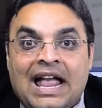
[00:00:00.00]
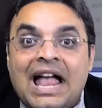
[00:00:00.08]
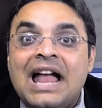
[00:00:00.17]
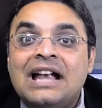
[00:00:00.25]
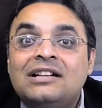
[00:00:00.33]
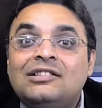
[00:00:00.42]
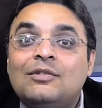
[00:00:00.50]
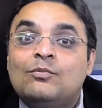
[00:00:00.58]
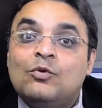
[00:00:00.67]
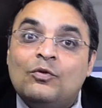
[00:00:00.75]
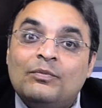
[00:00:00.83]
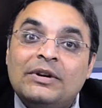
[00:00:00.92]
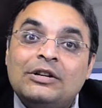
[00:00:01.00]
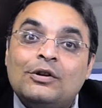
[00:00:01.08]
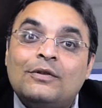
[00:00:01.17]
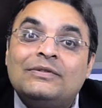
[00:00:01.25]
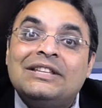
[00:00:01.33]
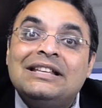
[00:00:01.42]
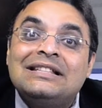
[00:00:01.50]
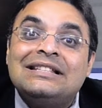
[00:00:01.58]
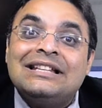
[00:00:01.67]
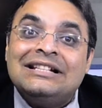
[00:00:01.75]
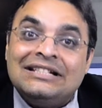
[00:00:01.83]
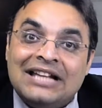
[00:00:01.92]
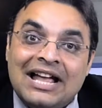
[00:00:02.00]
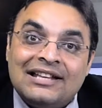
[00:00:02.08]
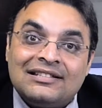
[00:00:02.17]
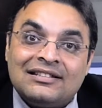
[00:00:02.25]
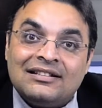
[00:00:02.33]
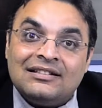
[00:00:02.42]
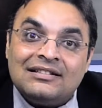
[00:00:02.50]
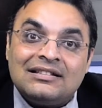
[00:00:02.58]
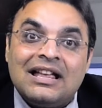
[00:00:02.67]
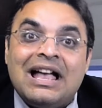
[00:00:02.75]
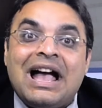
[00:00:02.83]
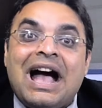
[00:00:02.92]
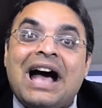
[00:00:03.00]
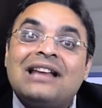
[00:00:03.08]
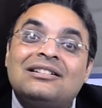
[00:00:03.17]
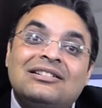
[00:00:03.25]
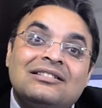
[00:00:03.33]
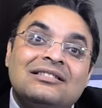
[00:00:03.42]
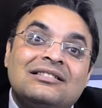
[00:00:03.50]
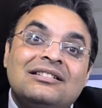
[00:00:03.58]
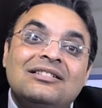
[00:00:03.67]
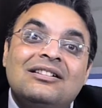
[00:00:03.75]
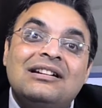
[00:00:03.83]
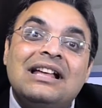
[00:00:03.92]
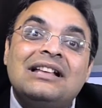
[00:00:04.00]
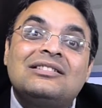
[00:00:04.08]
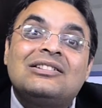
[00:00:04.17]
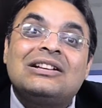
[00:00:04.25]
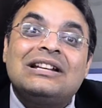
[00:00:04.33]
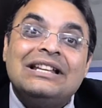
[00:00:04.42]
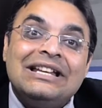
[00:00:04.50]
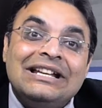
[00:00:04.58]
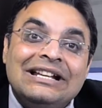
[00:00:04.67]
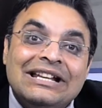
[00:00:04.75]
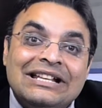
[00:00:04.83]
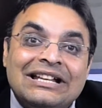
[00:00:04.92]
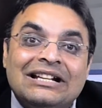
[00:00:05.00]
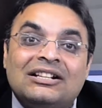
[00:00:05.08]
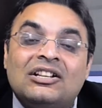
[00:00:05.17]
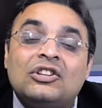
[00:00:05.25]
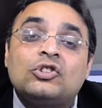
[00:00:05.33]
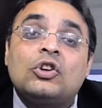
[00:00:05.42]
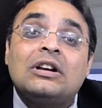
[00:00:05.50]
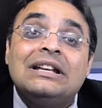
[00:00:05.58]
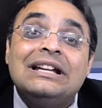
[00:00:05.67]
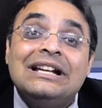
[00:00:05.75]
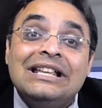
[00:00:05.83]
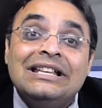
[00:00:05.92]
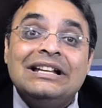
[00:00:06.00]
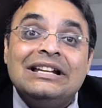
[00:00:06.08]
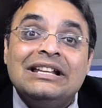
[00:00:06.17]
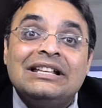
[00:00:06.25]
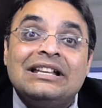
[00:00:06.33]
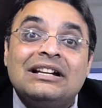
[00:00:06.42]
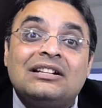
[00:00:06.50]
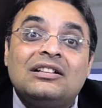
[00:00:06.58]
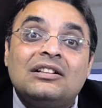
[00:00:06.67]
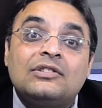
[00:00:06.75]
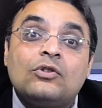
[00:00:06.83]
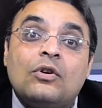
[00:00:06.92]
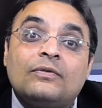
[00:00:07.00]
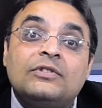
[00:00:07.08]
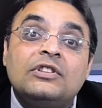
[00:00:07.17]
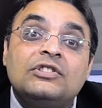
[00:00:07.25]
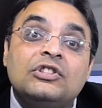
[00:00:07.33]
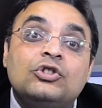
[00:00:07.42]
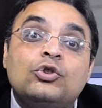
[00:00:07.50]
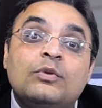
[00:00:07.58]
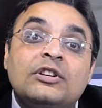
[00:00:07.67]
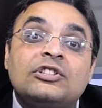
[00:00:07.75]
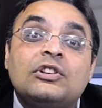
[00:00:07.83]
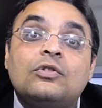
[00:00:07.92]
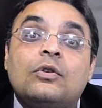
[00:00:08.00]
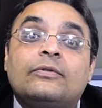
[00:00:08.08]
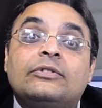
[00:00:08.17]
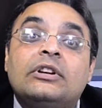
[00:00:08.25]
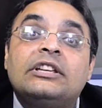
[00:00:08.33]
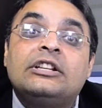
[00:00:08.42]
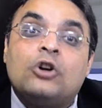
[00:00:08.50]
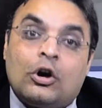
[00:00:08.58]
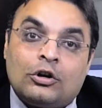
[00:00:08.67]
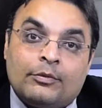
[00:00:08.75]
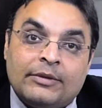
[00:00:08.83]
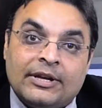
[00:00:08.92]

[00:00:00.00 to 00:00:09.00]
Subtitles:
And the movement of these indices are considered as early indicators or leading indicators of the situation of the economy.